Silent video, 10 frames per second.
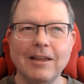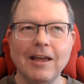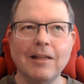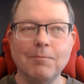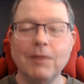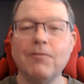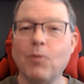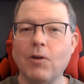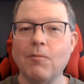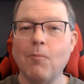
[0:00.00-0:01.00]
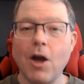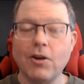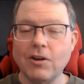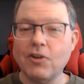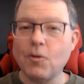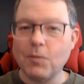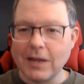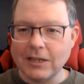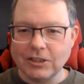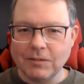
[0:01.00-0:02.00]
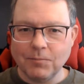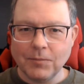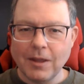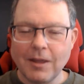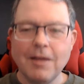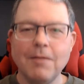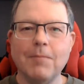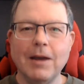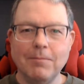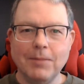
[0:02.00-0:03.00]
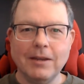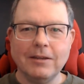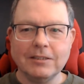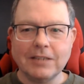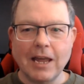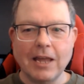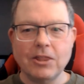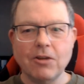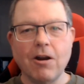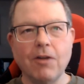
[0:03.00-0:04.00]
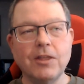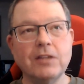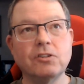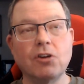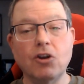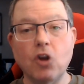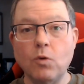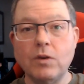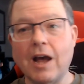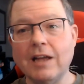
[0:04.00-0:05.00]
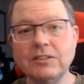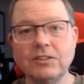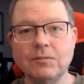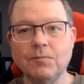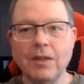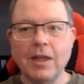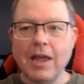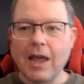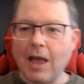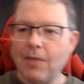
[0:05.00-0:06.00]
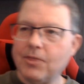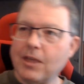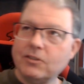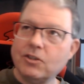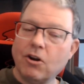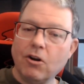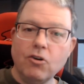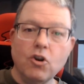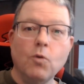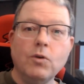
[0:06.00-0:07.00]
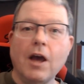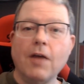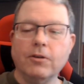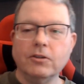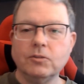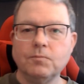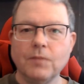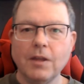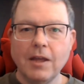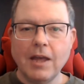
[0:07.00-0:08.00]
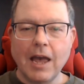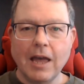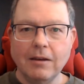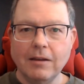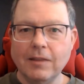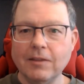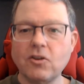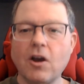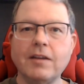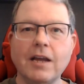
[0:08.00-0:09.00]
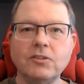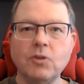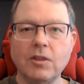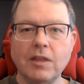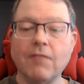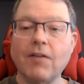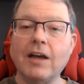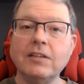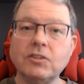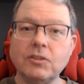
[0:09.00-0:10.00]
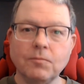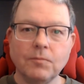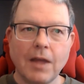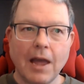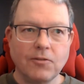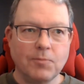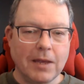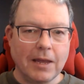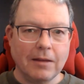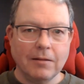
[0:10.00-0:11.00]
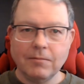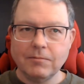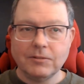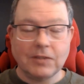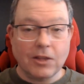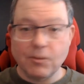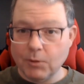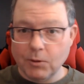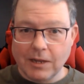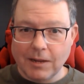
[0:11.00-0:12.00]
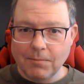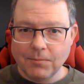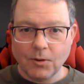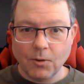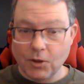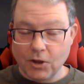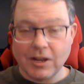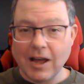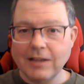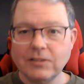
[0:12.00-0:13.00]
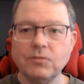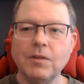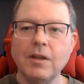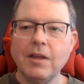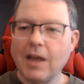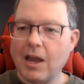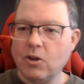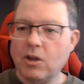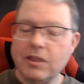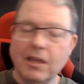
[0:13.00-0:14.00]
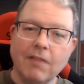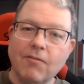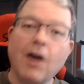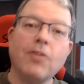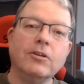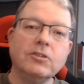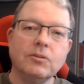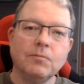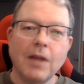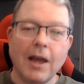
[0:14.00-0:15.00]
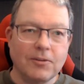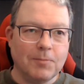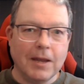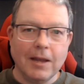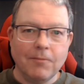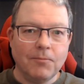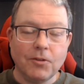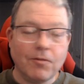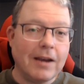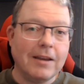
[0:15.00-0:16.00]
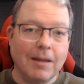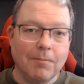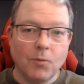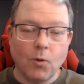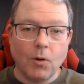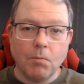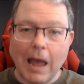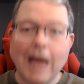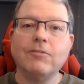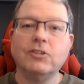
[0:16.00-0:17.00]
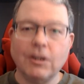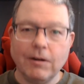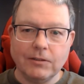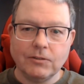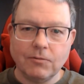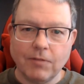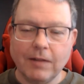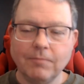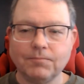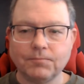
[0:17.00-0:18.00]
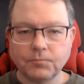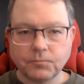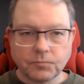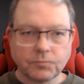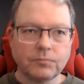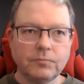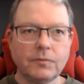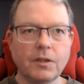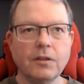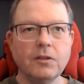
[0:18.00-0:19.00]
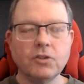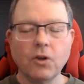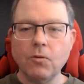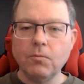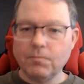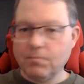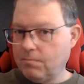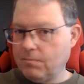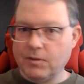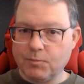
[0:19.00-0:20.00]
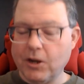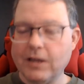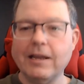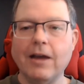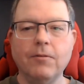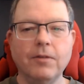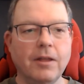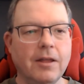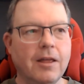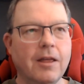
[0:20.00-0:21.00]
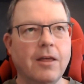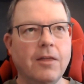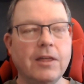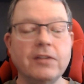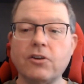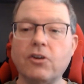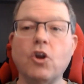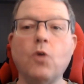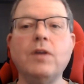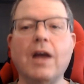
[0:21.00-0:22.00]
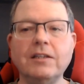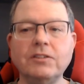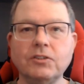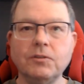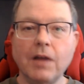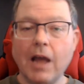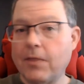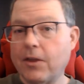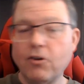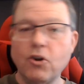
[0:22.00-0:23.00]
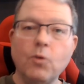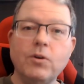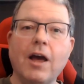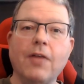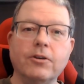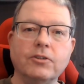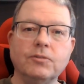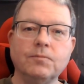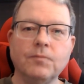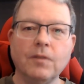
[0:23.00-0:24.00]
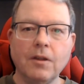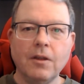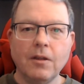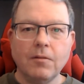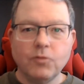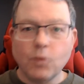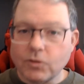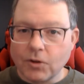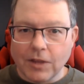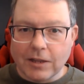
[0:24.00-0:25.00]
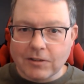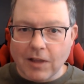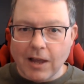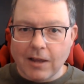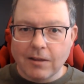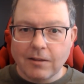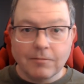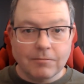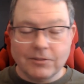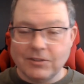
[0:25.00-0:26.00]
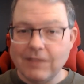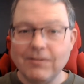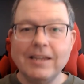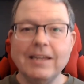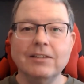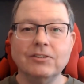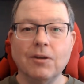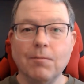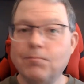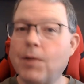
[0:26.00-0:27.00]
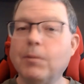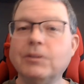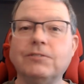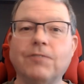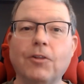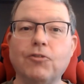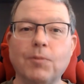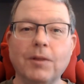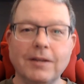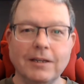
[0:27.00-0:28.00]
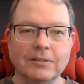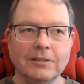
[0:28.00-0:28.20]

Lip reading: a bit of more of a modern interpretation might be to say there are things that are known to us and things that are known to others. And in this context, you can think of us as being, say, the blue team or the good guys, and you can think of others as being the red team or adversaries, right? So let's break it down. Things that are known to us and that are known to others. Those are things like CVEs, published vulnerabilities,